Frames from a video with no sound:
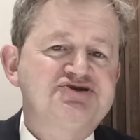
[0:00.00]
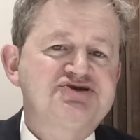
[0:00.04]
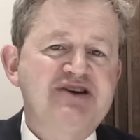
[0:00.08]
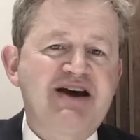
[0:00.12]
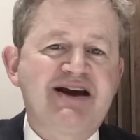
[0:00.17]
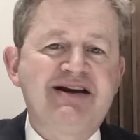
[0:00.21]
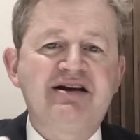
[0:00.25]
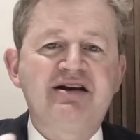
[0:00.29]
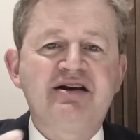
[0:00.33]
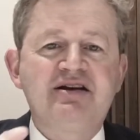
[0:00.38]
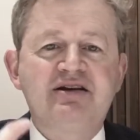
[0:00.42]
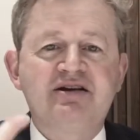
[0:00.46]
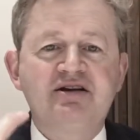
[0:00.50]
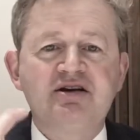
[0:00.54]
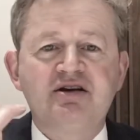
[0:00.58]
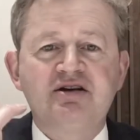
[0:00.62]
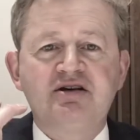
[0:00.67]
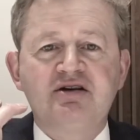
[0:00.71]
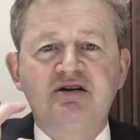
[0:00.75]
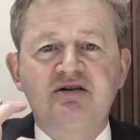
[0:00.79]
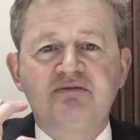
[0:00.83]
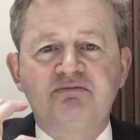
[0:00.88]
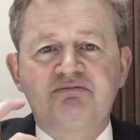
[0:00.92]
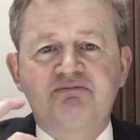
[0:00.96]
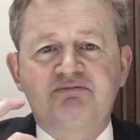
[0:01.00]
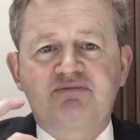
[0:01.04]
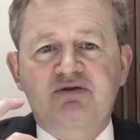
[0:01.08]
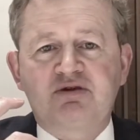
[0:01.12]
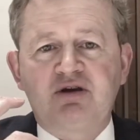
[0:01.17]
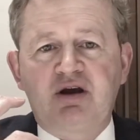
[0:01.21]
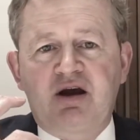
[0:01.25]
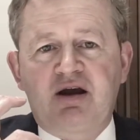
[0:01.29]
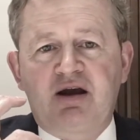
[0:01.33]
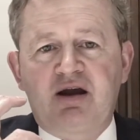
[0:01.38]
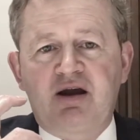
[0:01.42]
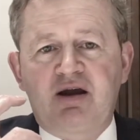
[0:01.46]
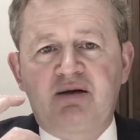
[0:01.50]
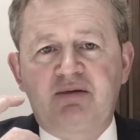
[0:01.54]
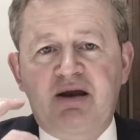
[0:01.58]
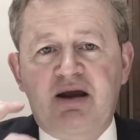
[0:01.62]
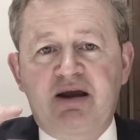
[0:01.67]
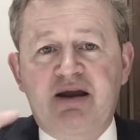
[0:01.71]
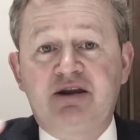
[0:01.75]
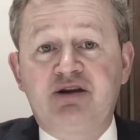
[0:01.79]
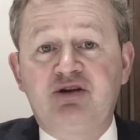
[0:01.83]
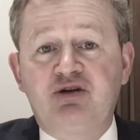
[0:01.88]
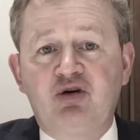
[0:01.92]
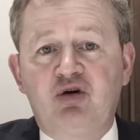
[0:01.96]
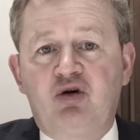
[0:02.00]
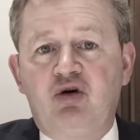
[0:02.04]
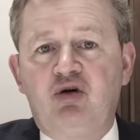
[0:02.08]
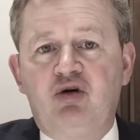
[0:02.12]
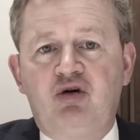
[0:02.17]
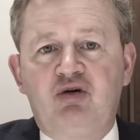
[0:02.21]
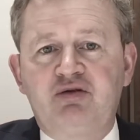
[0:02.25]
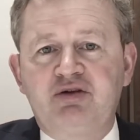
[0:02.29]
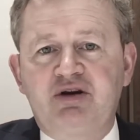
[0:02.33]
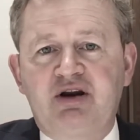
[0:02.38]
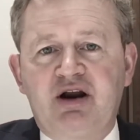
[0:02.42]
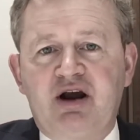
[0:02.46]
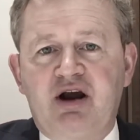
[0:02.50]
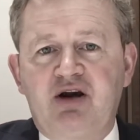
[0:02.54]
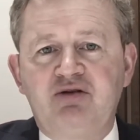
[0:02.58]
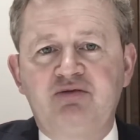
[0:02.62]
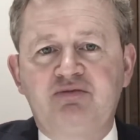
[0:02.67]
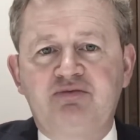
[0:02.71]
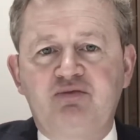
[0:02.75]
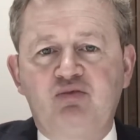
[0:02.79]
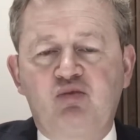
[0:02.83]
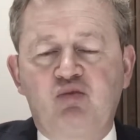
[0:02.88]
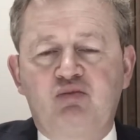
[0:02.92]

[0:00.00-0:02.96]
send in your, you know,